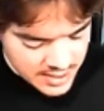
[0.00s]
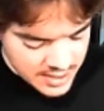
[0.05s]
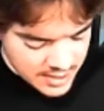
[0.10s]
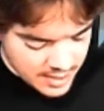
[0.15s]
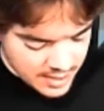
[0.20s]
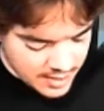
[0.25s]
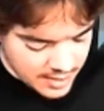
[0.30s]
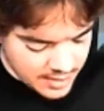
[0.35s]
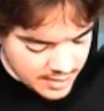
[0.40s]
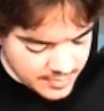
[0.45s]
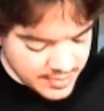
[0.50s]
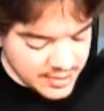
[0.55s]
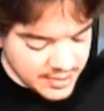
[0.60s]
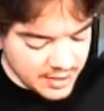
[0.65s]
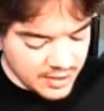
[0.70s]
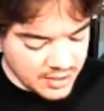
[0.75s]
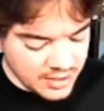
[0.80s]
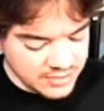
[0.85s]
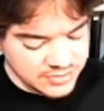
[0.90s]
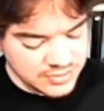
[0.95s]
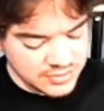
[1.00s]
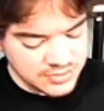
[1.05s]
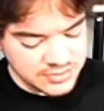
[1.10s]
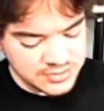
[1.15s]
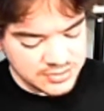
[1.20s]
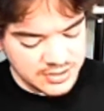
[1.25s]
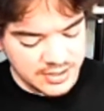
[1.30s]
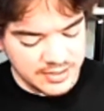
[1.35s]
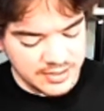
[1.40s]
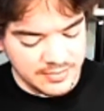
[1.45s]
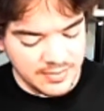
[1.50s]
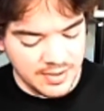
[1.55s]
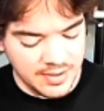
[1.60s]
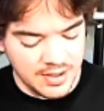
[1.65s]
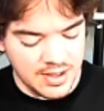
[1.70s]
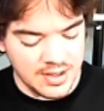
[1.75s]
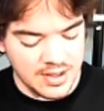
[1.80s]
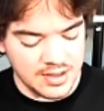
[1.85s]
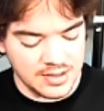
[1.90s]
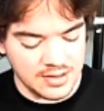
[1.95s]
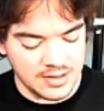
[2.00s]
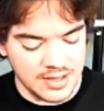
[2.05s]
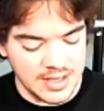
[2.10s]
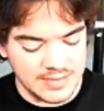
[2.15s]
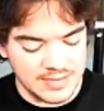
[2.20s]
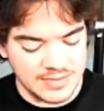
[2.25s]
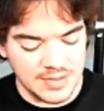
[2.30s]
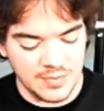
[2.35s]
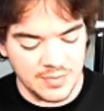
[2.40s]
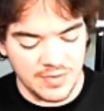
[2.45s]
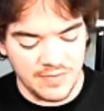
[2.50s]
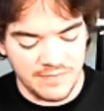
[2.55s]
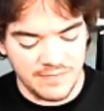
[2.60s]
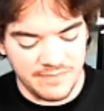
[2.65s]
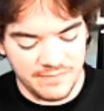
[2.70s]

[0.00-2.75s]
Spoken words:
It also claims it will